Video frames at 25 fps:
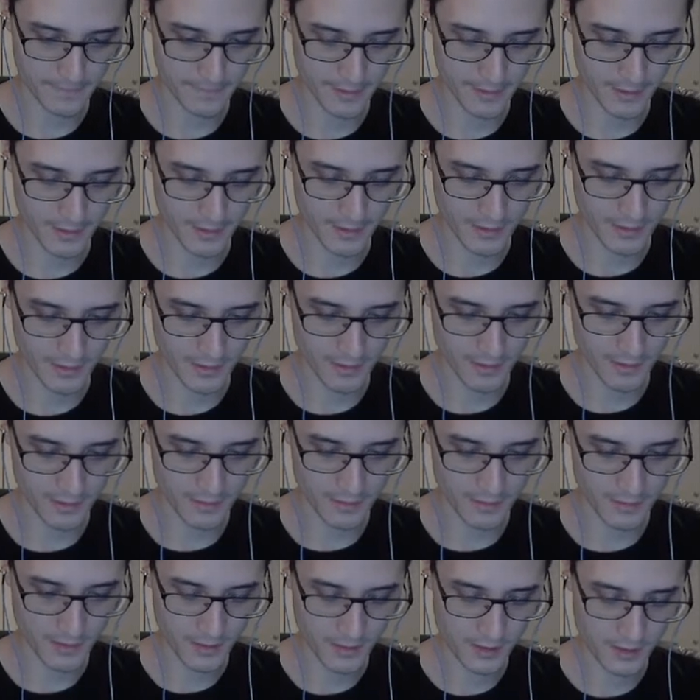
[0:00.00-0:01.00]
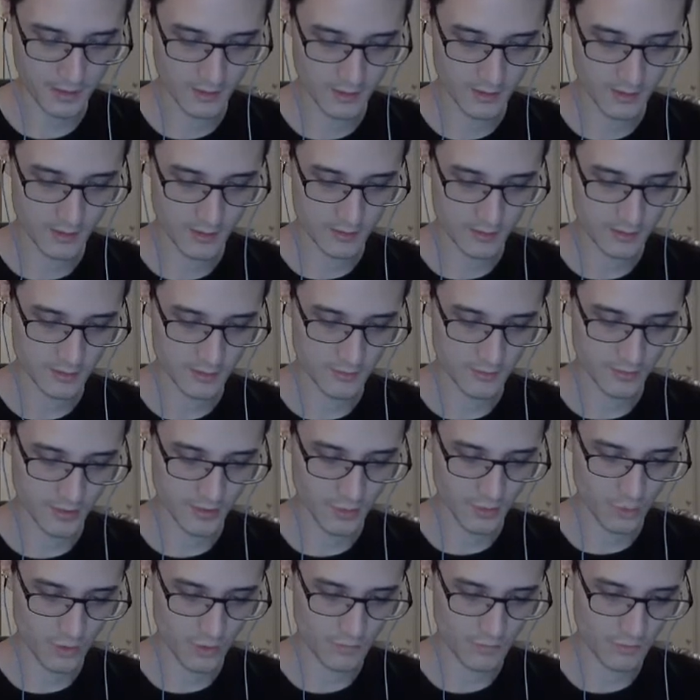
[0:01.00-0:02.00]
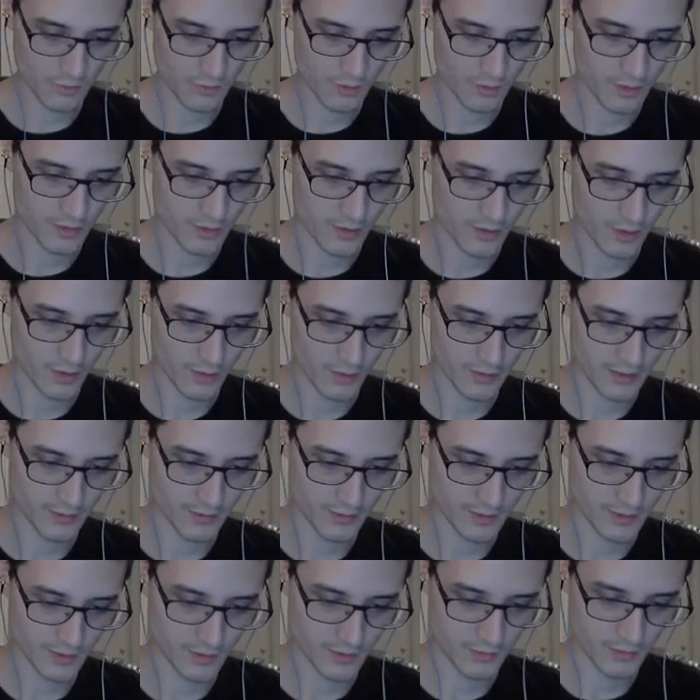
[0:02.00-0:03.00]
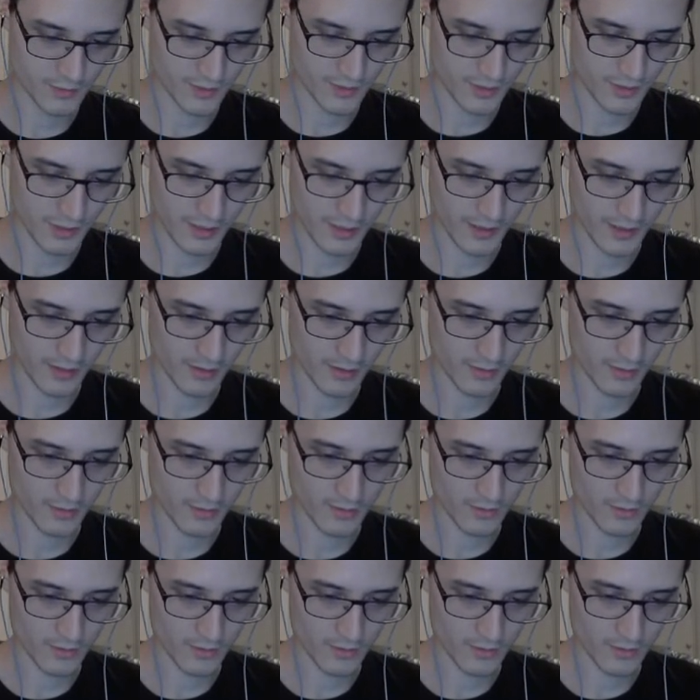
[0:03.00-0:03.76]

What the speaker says: And do I go one more? No, I think I should do this now.